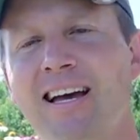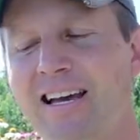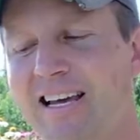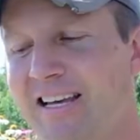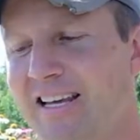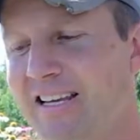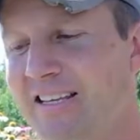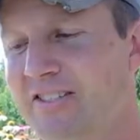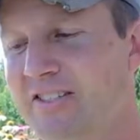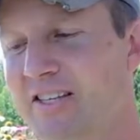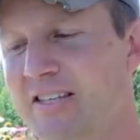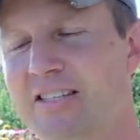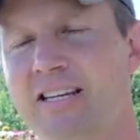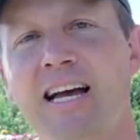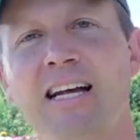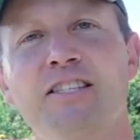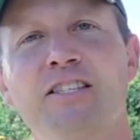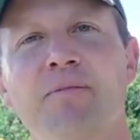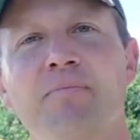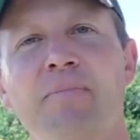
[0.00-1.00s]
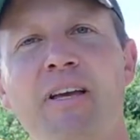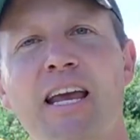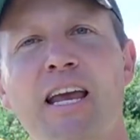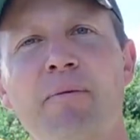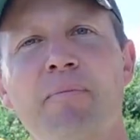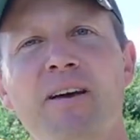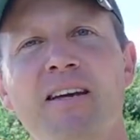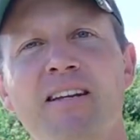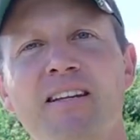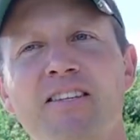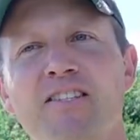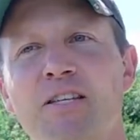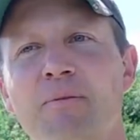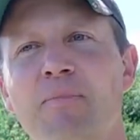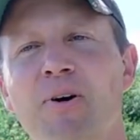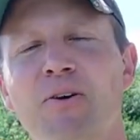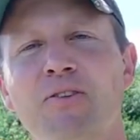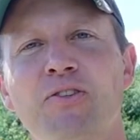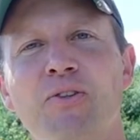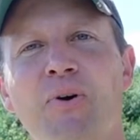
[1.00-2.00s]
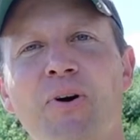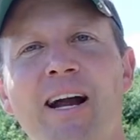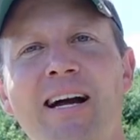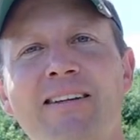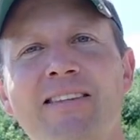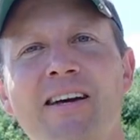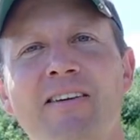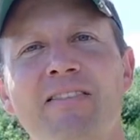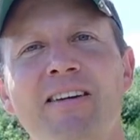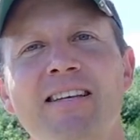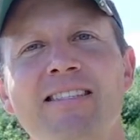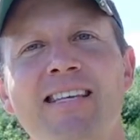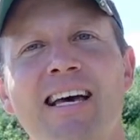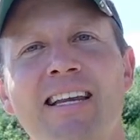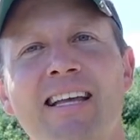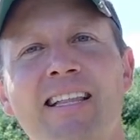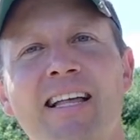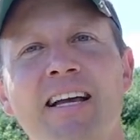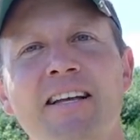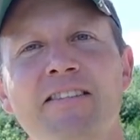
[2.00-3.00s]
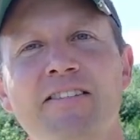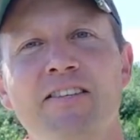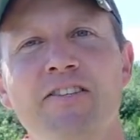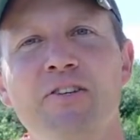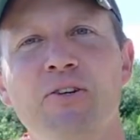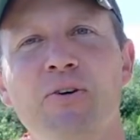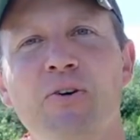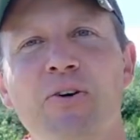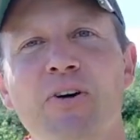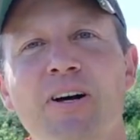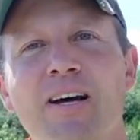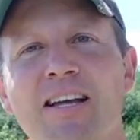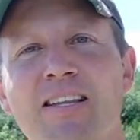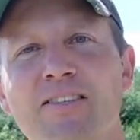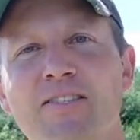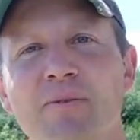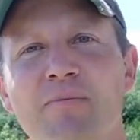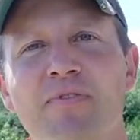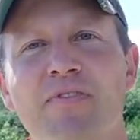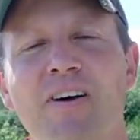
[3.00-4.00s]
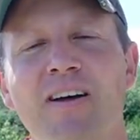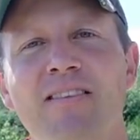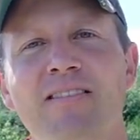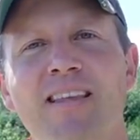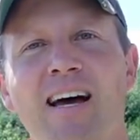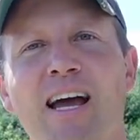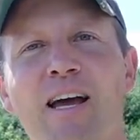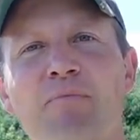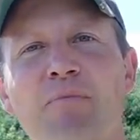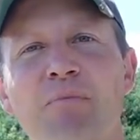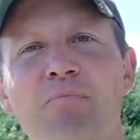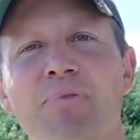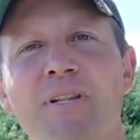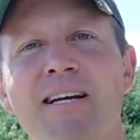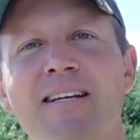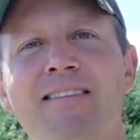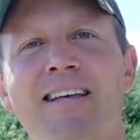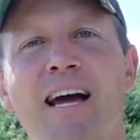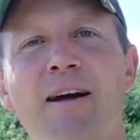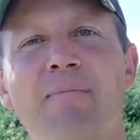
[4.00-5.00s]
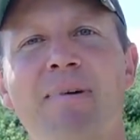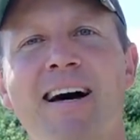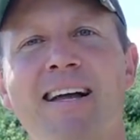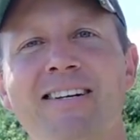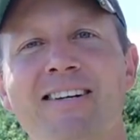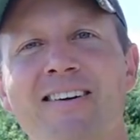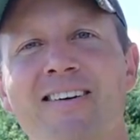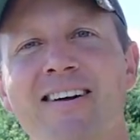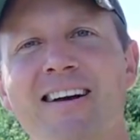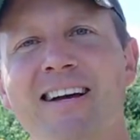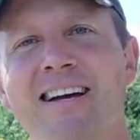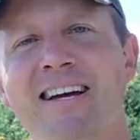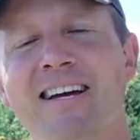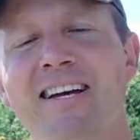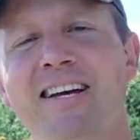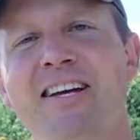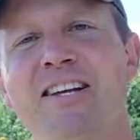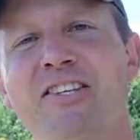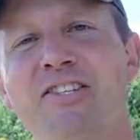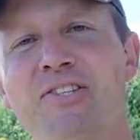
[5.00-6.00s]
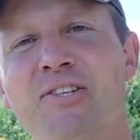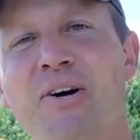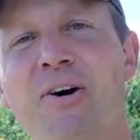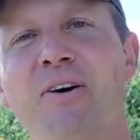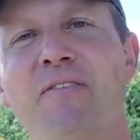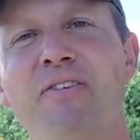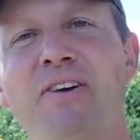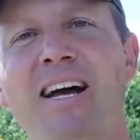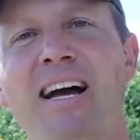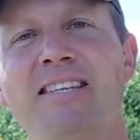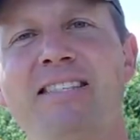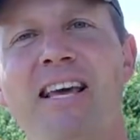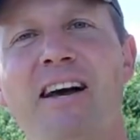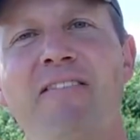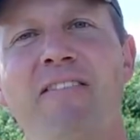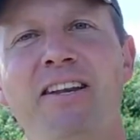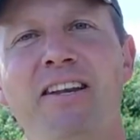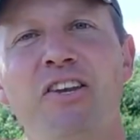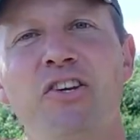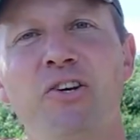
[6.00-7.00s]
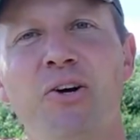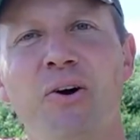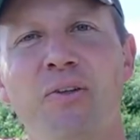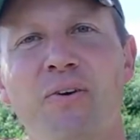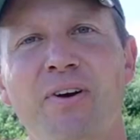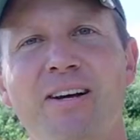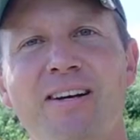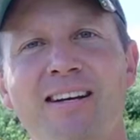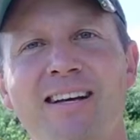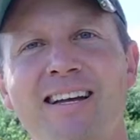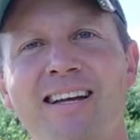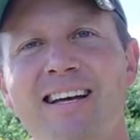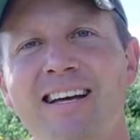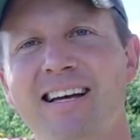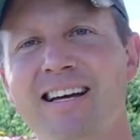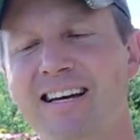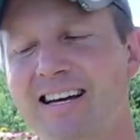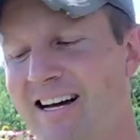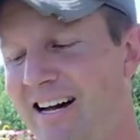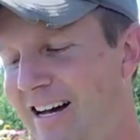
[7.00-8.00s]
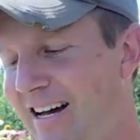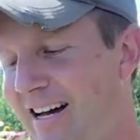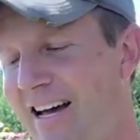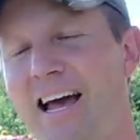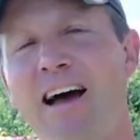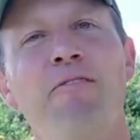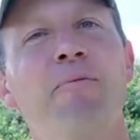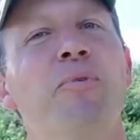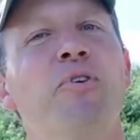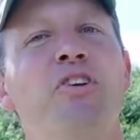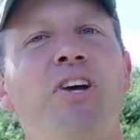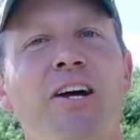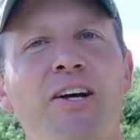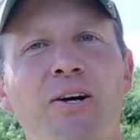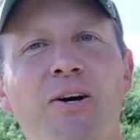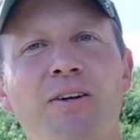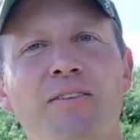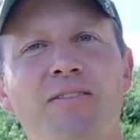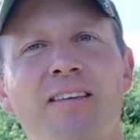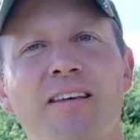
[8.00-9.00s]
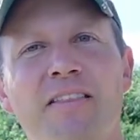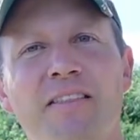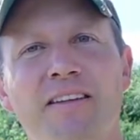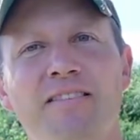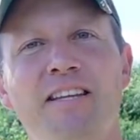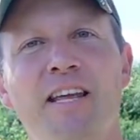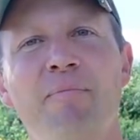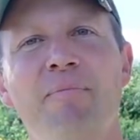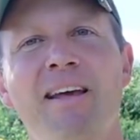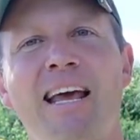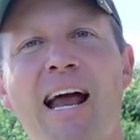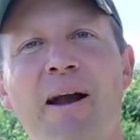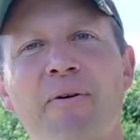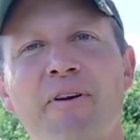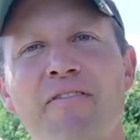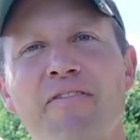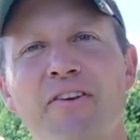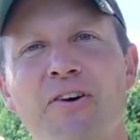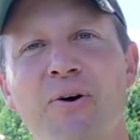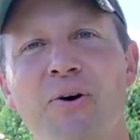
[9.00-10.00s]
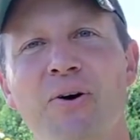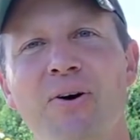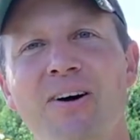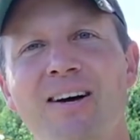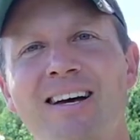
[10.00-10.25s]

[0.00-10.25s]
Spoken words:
He's just got some gaming and some outdoor activities that he likes to do and some fun time and playtime on there. So if you guys have any children, have them check out the DBI Review.